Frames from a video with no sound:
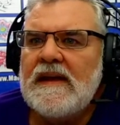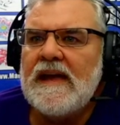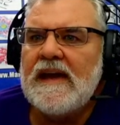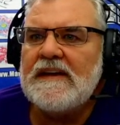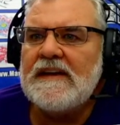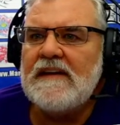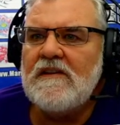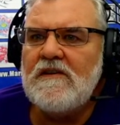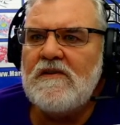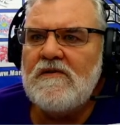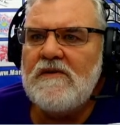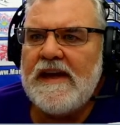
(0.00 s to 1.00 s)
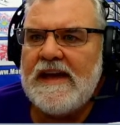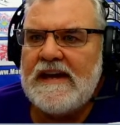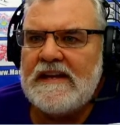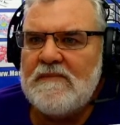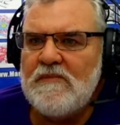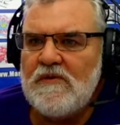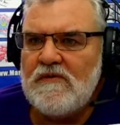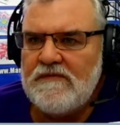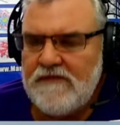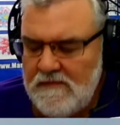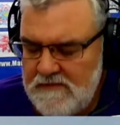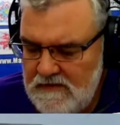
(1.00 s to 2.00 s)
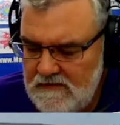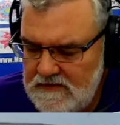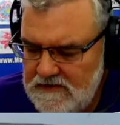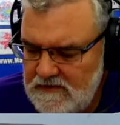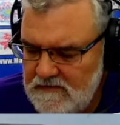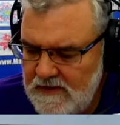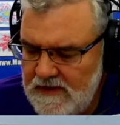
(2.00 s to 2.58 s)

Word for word: And hello, Annie Moon from YouTube.